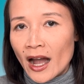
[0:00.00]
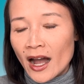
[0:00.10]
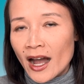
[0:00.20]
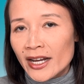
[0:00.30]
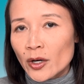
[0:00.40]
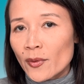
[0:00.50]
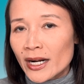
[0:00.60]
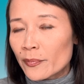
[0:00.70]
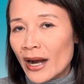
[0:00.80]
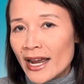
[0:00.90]
I don't want
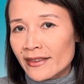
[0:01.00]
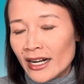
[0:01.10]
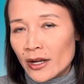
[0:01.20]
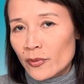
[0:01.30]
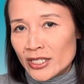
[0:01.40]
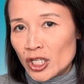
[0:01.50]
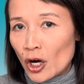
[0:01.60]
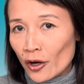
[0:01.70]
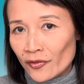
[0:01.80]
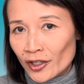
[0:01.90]
to brag that I went to
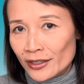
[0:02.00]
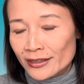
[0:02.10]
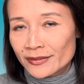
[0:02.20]
Harvard.